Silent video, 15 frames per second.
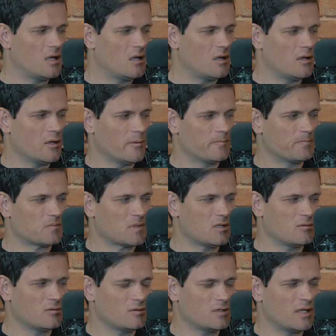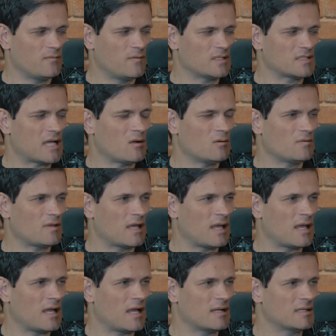if it's out
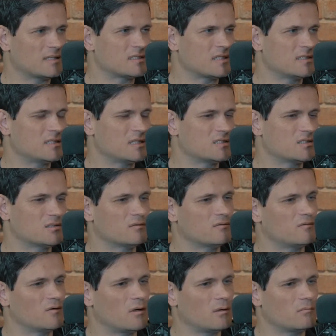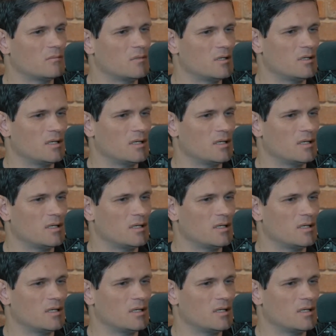there and it's in digital form,